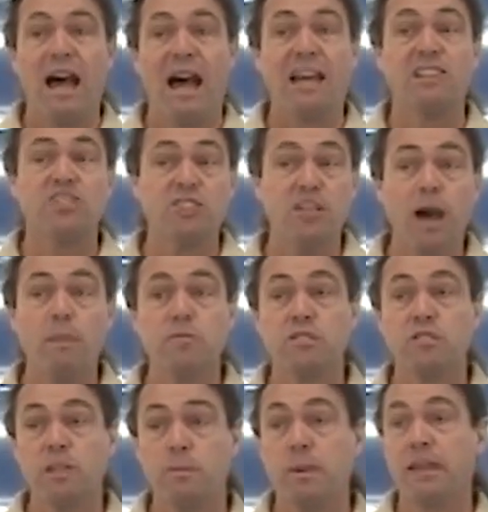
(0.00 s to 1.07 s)
I stop
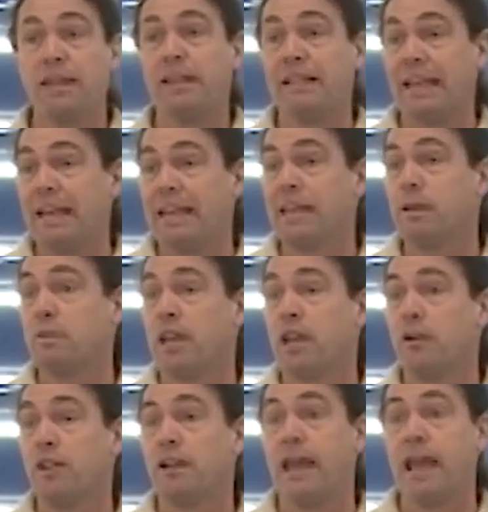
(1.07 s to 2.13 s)
slipping and letting them
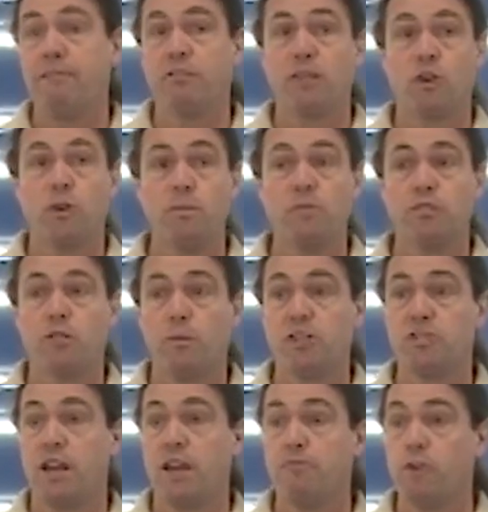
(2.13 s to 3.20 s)
carry and have the equipment so
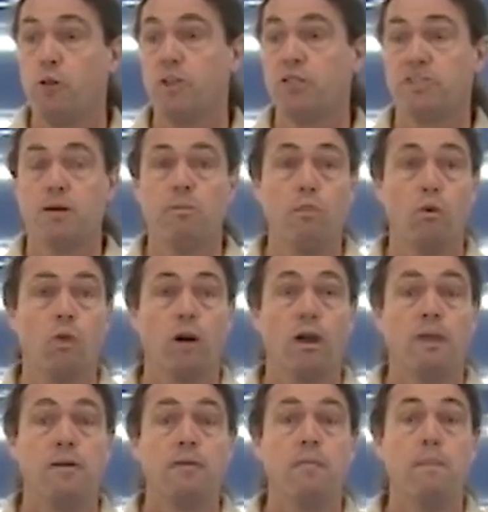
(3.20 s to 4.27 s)
much, and I focus them more
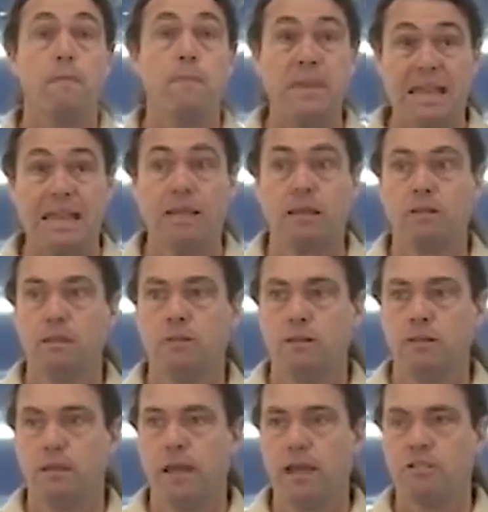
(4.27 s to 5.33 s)
on me
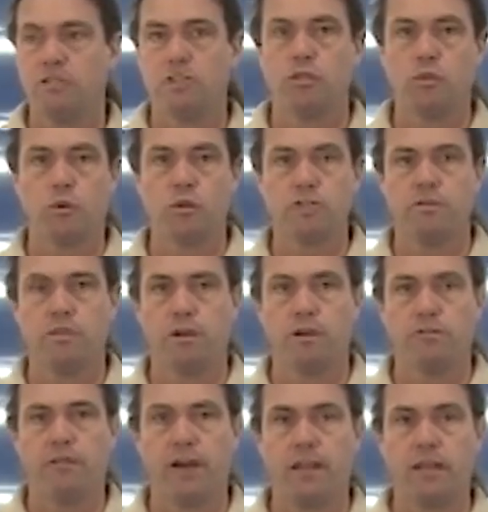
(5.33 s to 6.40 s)
as the source of their
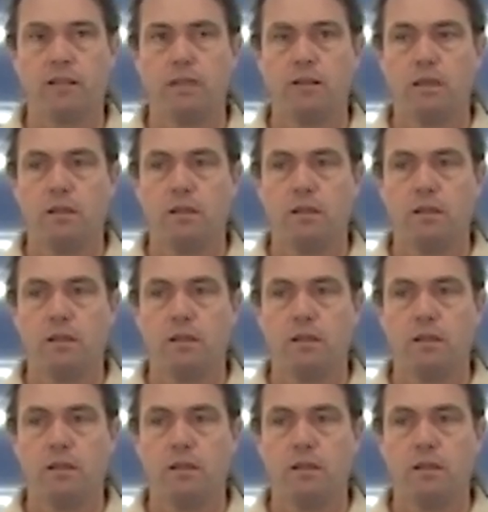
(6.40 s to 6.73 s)
fight.